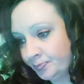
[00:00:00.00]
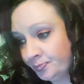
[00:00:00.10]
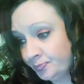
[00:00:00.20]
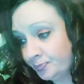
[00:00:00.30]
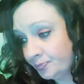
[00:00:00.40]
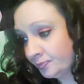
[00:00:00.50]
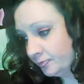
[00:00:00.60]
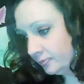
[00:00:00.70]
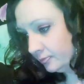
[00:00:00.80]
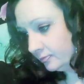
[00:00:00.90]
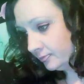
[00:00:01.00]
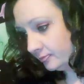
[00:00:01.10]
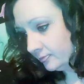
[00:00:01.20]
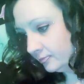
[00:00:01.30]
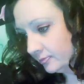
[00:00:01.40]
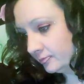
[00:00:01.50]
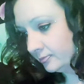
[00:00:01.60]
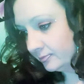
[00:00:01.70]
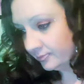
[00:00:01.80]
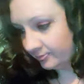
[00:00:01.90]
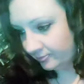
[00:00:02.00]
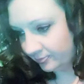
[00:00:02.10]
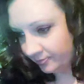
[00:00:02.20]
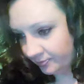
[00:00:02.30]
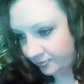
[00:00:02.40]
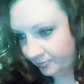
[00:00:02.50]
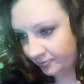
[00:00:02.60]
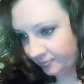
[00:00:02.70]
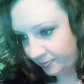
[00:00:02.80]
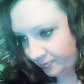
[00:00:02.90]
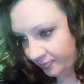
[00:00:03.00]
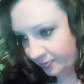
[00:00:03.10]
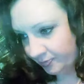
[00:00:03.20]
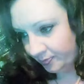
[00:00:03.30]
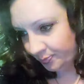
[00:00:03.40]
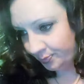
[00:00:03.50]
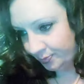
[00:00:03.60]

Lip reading: No one is speaking in this clip.